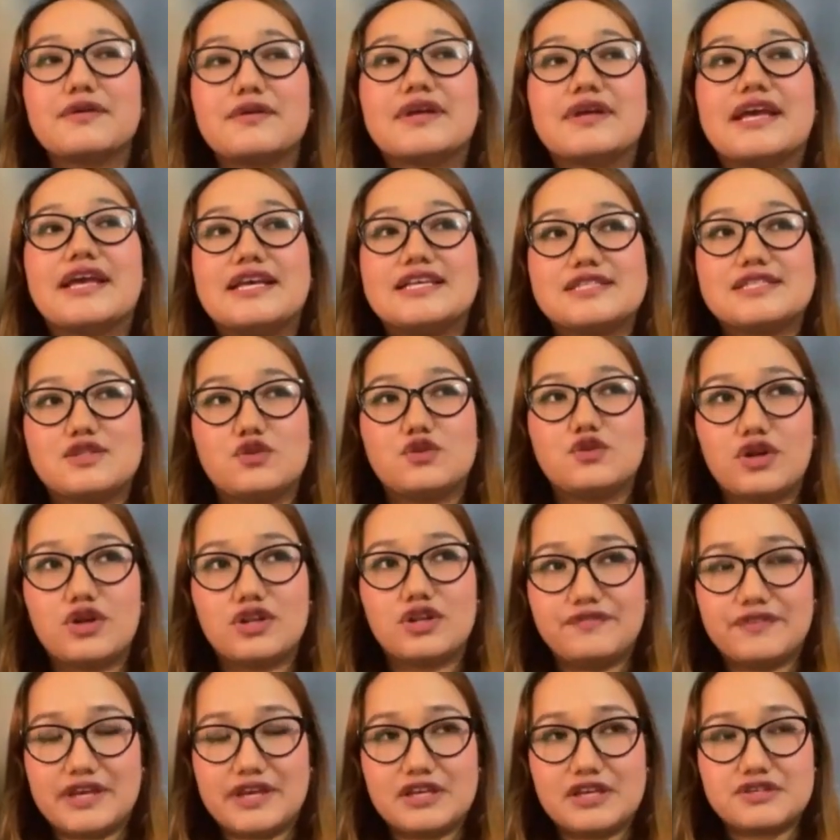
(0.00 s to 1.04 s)
case
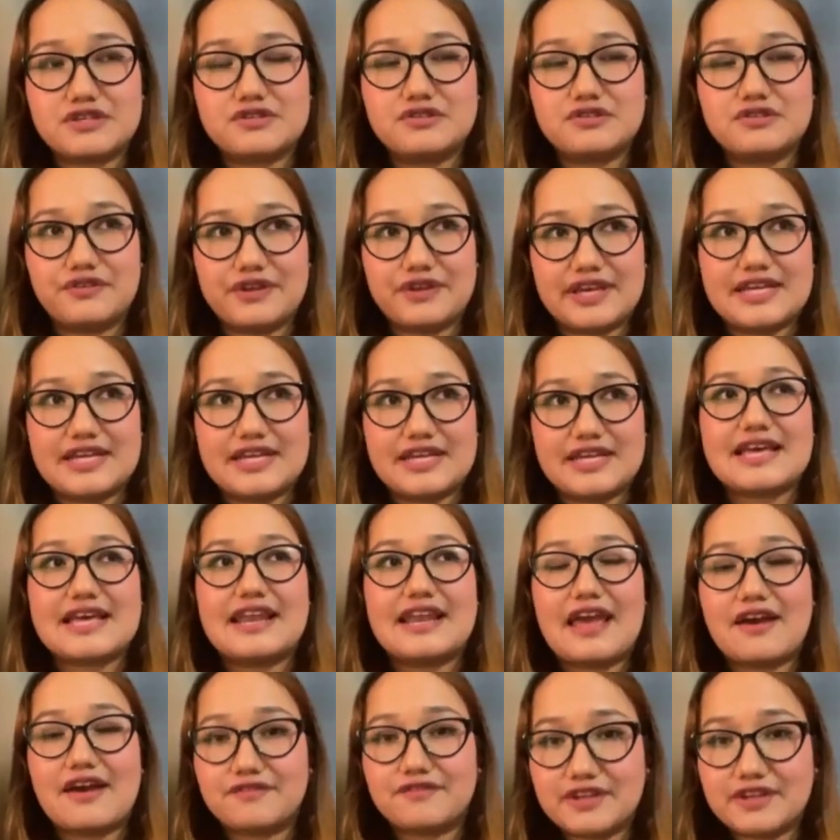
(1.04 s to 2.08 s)
notification rates and
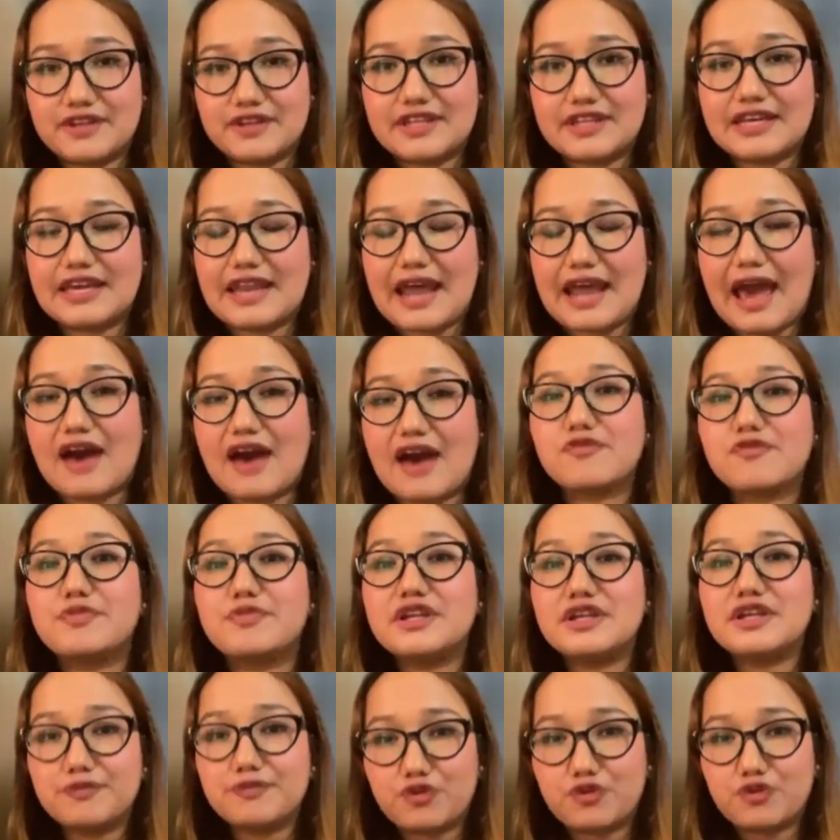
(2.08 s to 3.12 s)
everything. It have been
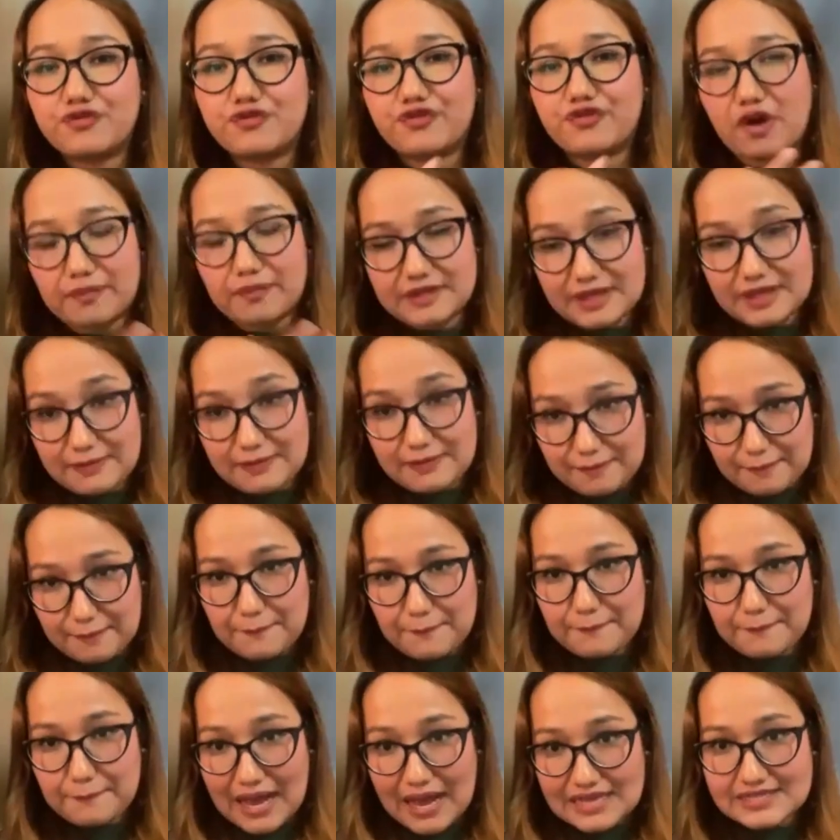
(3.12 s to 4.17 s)
improved from the
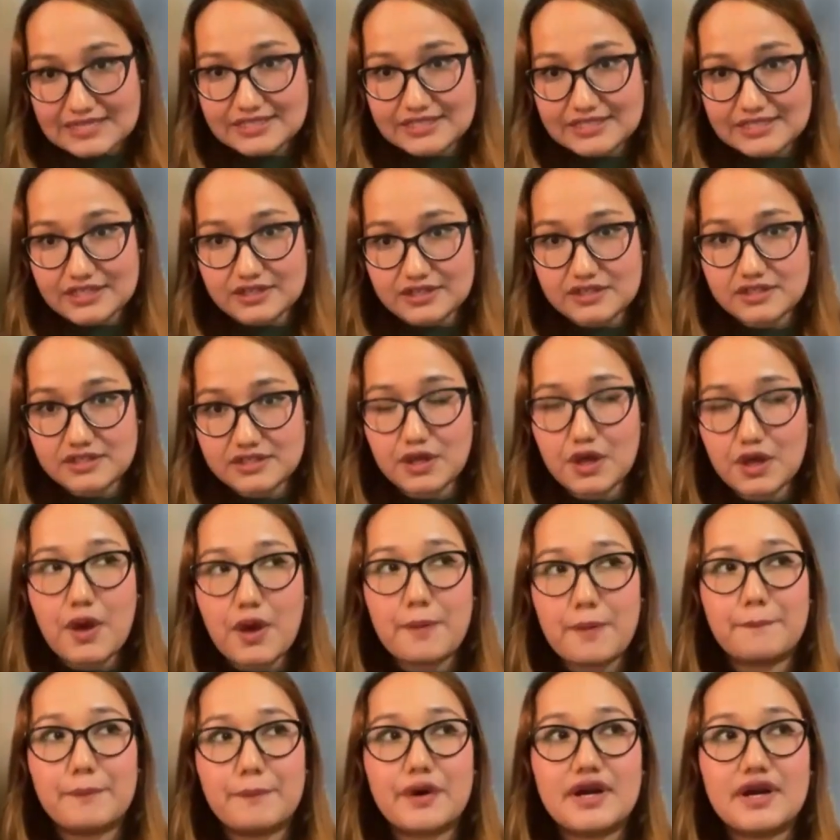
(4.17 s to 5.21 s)
past years,
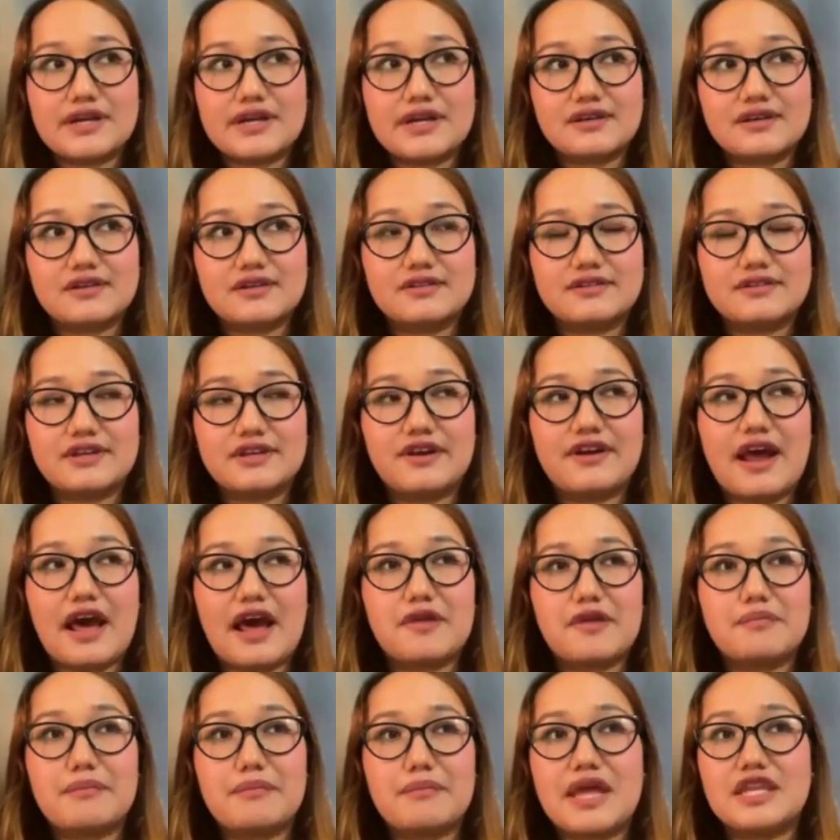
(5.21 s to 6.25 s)
but there are
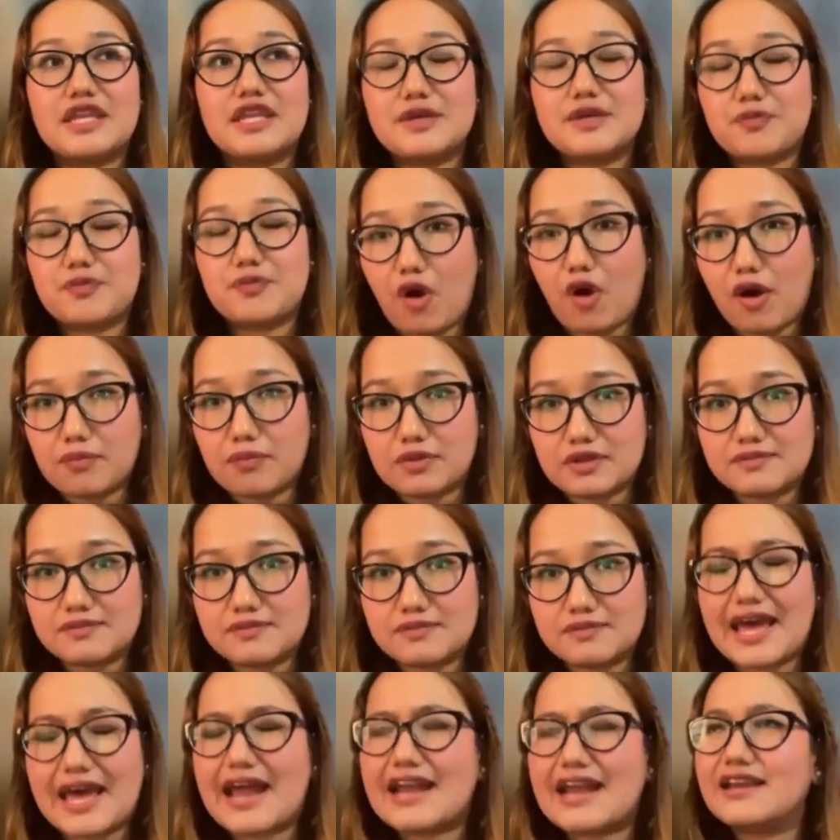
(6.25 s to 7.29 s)
many
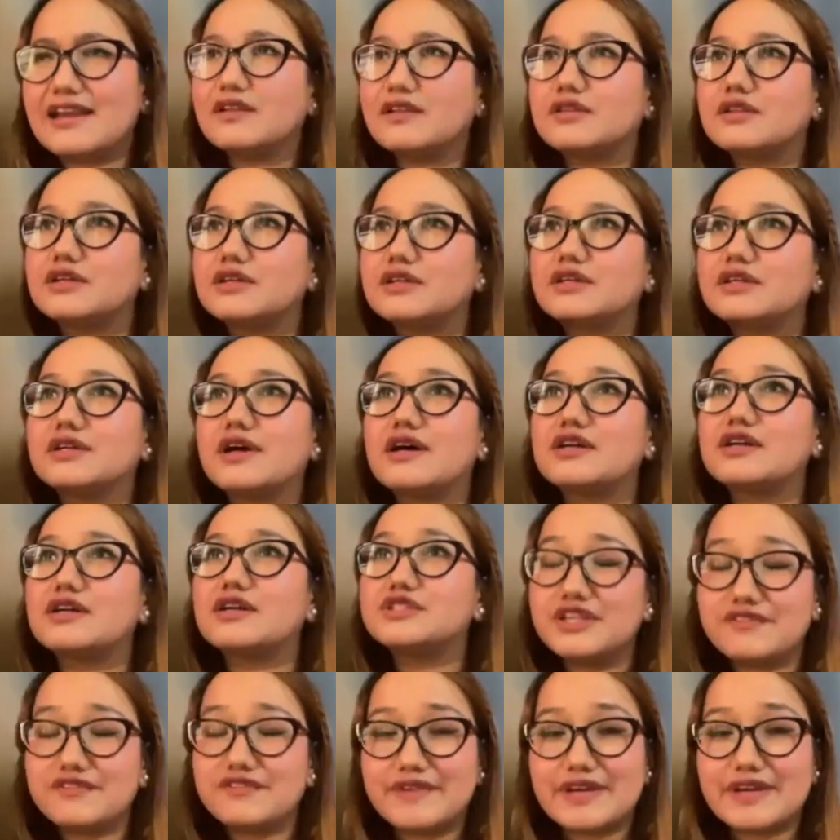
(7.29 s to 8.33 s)
problems and the
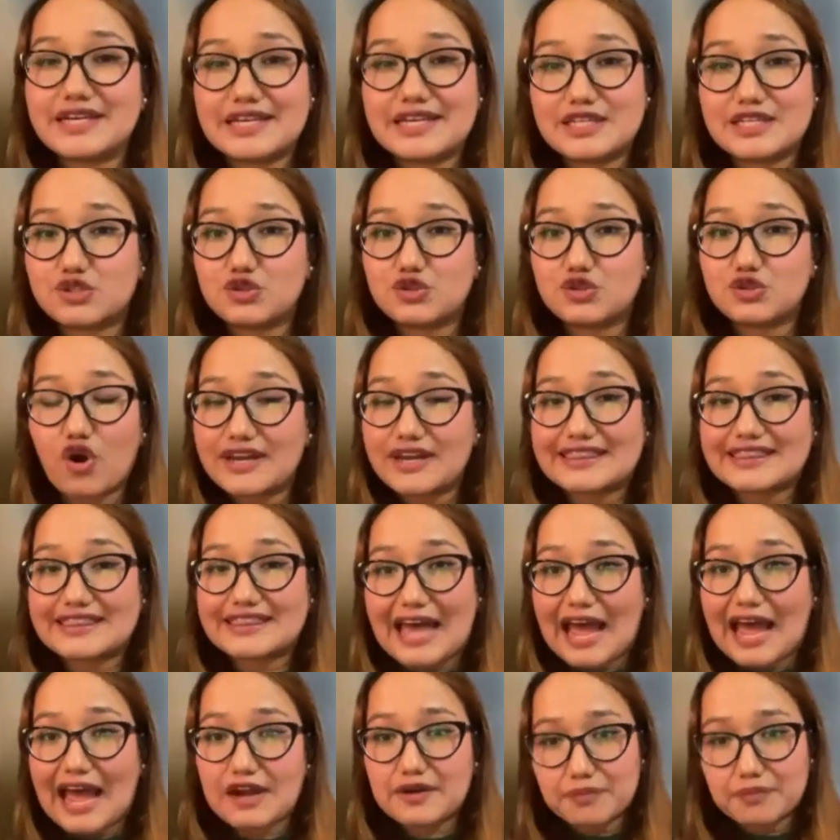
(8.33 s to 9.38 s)
achievement is not
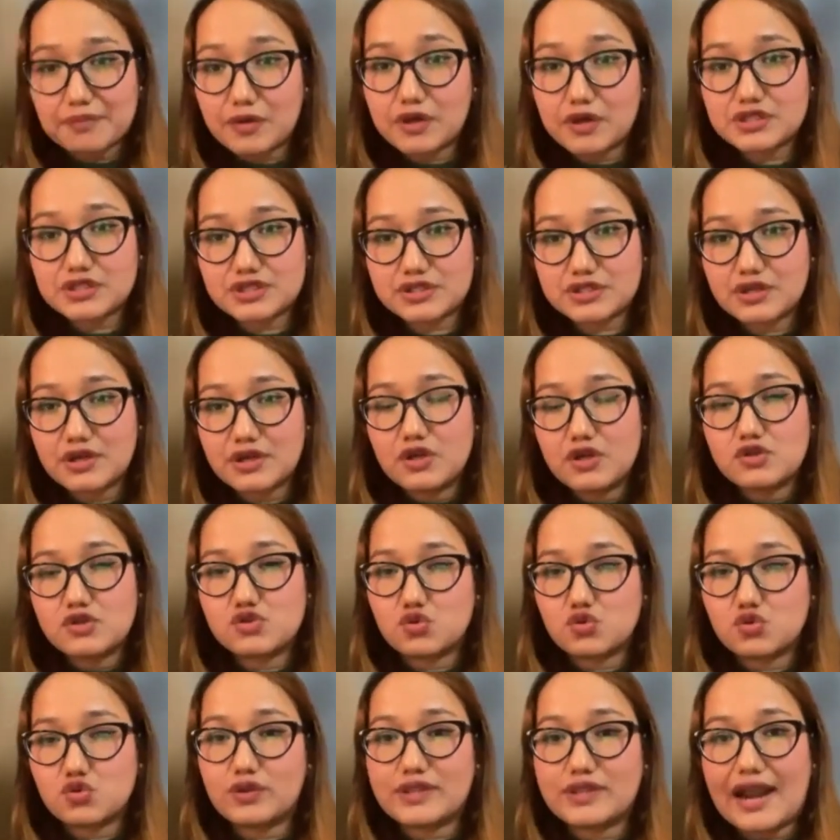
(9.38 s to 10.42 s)
that much
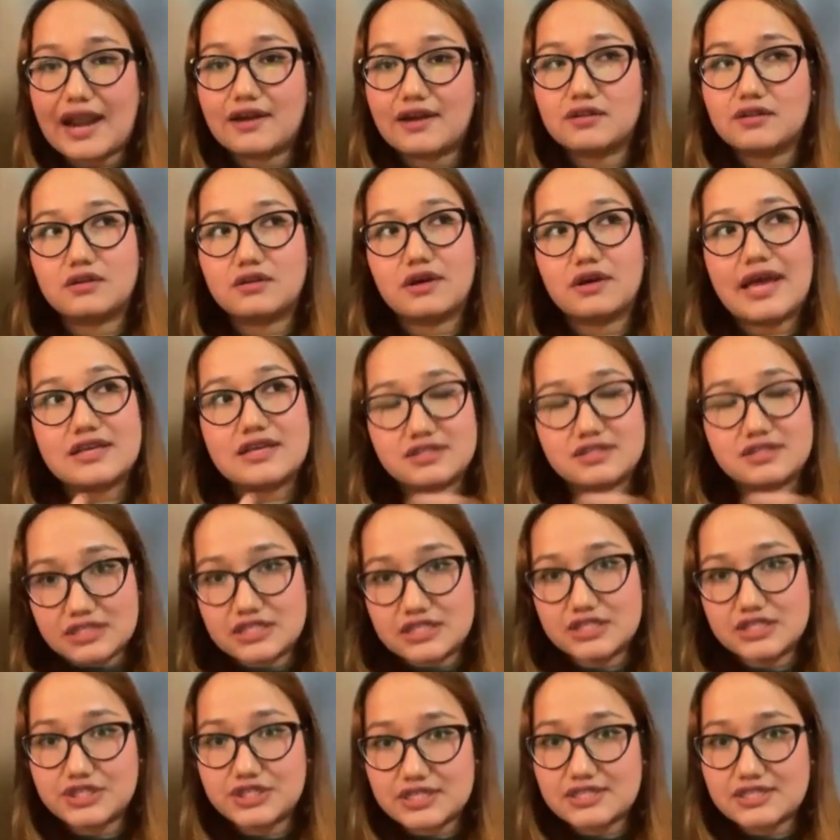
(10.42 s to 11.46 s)
so that the
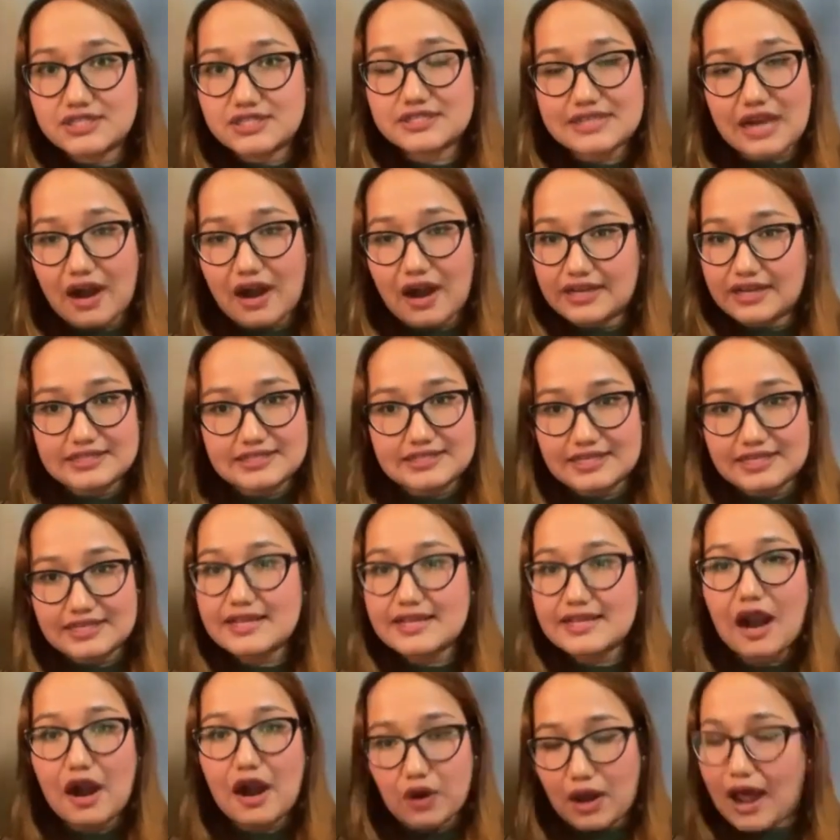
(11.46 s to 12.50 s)
SDGs targets
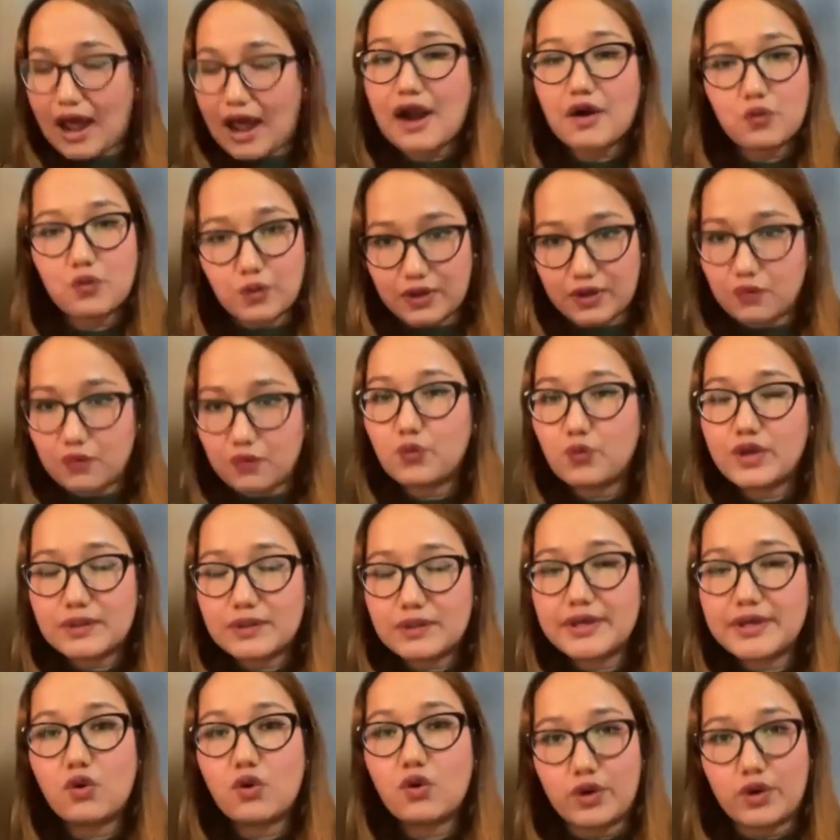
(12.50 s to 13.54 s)
are, are will
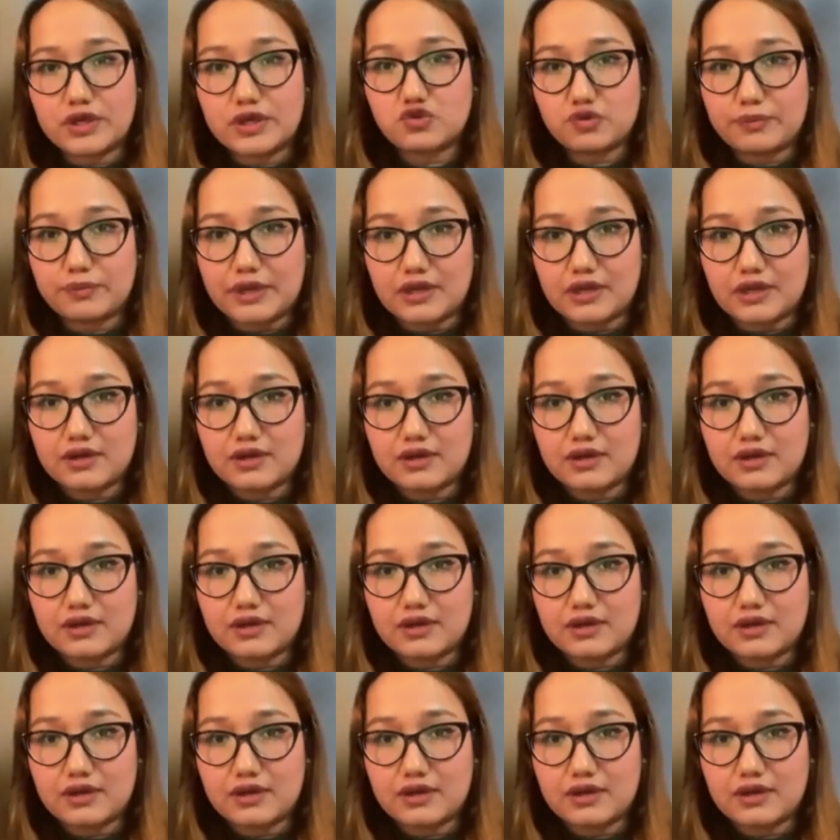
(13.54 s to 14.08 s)
be going to meet.